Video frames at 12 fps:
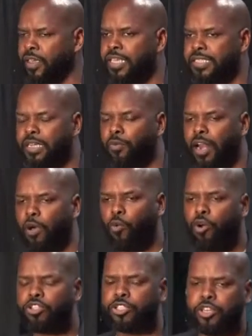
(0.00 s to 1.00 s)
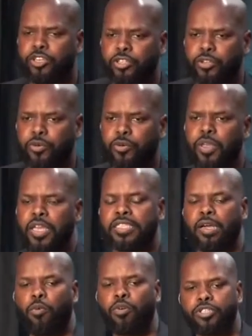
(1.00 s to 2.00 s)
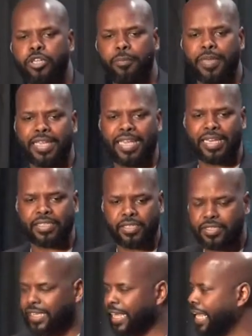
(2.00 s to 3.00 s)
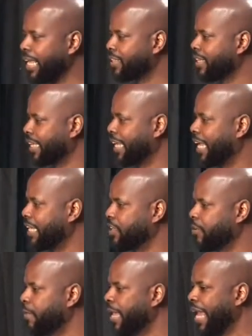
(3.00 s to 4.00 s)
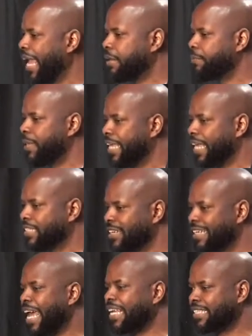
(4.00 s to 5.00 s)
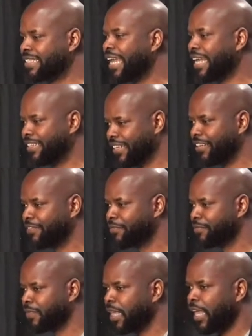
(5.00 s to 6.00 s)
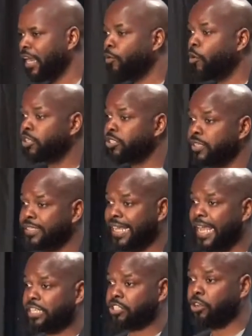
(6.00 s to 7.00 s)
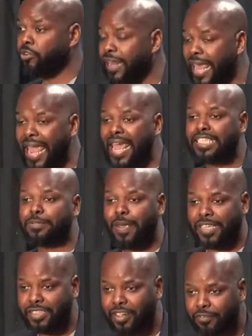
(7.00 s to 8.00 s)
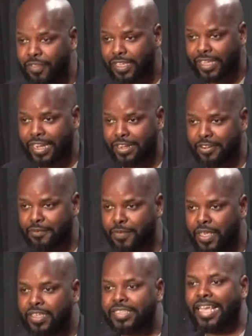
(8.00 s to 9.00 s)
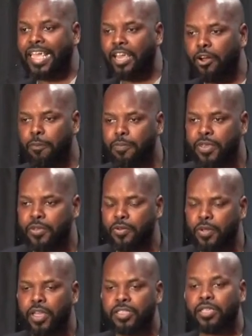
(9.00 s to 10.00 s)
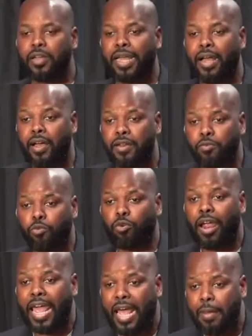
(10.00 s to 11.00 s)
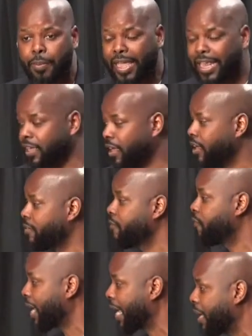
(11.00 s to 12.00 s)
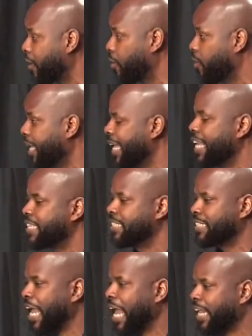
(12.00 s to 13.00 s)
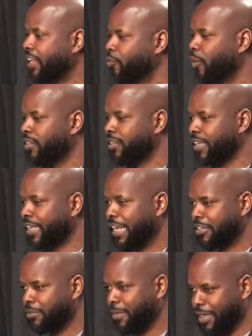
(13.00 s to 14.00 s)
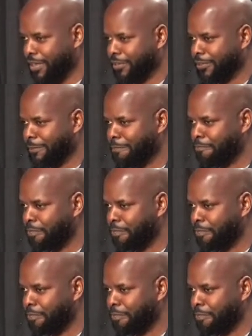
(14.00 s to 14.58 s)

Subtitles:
he said, what I want you to do is I want you to begin to take the kingdom and begin to dissect it. And I want you to take certain aspects of the kingdom to help you to unwrap and unveil exactly what the kingdom is.